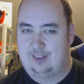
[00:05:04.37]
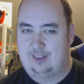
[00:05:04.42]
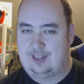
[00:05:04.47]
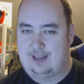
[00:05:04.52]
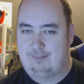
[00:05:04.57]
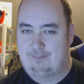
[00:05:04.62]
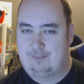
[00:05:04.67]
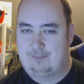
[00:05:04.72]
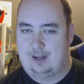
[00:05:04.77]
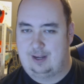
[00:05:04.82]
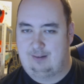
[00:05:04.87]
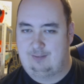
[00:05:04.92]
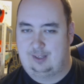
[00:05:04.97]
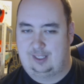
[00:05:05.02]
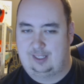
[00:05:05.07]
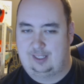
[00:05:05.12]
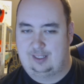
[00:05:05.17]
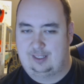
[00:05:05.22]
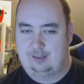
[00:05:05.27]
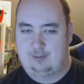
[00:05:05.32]
that I'm not really
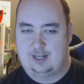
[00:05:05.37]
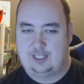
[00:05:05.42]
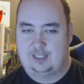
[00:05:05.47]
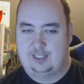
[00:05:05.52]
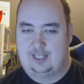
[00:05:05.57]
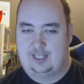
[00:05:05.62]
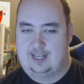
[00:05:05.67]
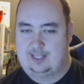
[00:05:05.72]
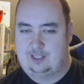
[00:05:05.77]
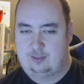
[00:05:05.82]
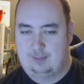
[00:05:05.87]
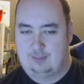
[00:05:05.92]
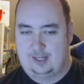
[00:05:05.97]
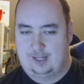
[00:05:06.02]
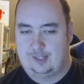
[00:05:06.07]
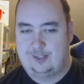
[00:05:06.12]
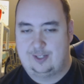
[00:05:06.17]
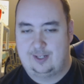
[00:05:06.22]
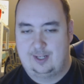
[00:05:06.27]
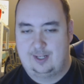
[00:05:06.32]
going to question that too
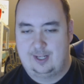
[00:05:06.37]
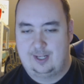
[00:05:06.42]
much.